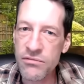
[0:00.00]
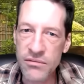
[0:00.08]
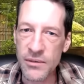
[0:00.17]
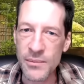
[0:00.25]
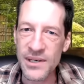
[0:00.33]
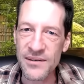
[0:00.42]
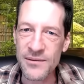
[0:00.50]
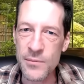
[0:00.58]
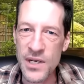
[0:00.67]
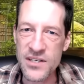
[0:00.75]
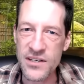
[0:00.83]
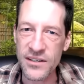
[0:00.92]
I mean,
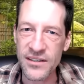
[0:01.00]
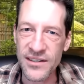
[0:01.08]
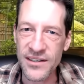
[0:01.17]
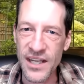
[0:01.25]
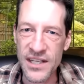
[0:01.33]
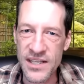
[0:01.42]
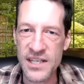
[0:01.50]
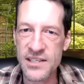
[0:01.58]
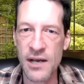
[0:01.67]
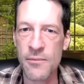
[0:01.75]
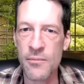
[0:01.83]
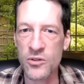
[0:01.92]
basically, you know, that, that's
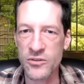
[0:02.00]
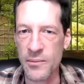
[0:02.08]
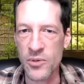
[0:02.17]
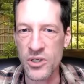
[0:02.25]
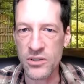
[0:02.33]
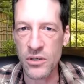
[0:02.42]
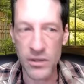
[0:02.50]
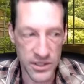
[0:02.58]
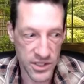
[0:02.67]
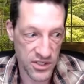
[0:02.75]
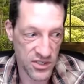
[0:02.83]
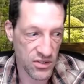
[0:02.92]
how most of my books are. They
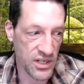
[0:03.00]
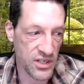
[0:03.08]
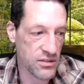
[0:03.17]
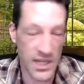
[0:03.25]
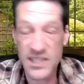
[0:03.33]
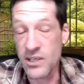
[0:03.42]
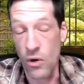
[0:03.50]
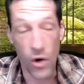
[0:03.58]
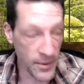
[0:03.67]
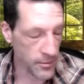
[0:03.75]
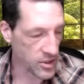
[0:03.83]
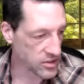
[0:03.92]
just they just that's how all
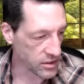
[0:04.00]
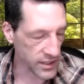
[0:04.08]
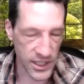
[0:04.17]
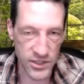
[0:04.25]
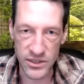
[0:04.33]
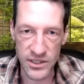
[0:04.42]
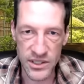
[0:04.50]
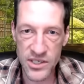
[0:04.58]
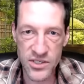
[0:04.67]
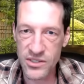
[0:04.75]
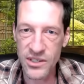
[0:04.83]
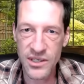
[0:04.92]
my books are actually. They
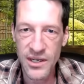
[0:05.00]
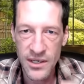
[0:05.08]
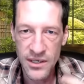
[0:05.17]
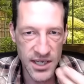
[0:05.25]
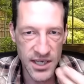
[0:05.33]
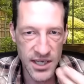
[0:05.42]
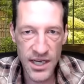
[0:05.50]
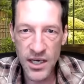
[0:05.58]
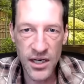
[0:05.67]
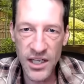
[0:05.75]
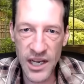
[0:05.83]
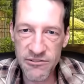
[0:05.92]
just take on a
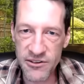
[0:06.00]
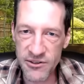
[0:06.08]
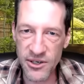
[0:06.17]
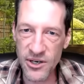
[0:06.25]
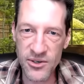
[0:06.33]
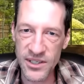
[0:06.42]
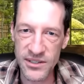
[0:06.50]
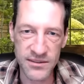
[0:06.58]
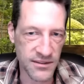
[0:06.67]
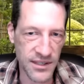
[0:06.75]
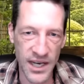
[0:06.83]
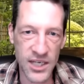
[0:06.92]
life of their own, and
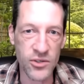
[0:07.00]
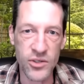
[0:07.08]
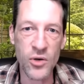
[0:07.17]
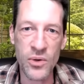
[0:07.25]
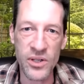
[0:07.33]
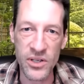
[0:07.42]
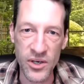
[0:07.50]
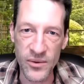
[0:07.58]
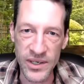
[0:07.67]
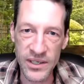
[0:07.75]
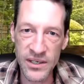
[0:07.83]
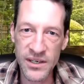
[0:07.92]
I don't know where they're
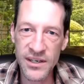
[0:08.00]
going.